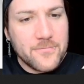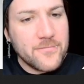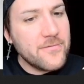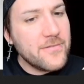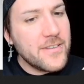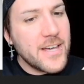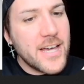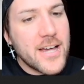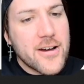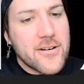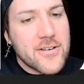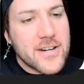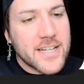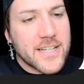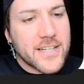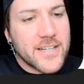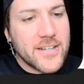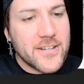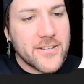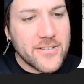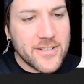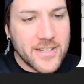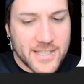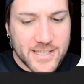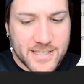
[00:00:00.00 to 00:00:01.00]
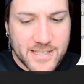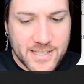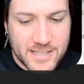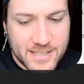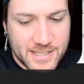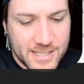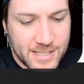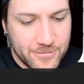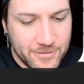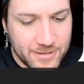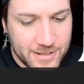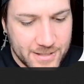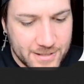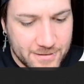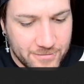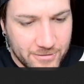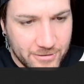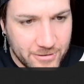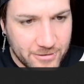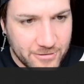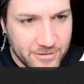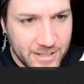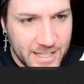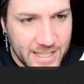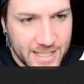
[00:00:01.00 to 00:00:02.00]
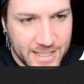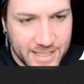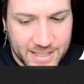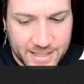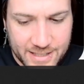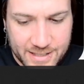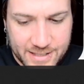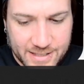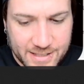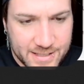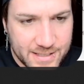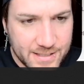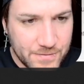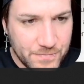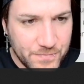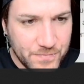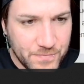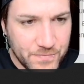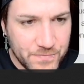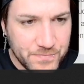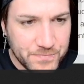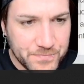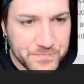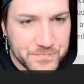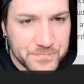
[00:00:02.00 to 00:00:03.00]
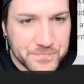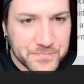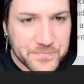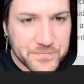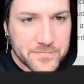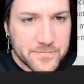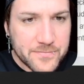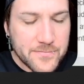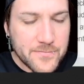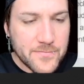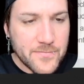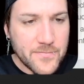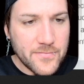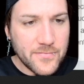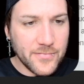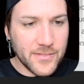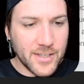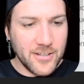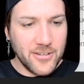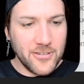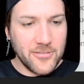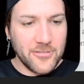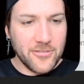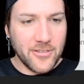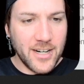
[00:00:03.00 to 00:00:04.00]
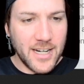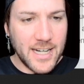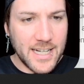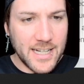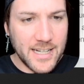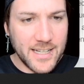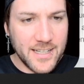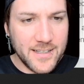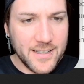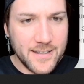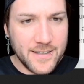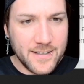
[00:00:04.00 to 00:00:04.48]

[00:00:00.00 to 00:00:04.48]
Very curious to see what this forward rating is. All right.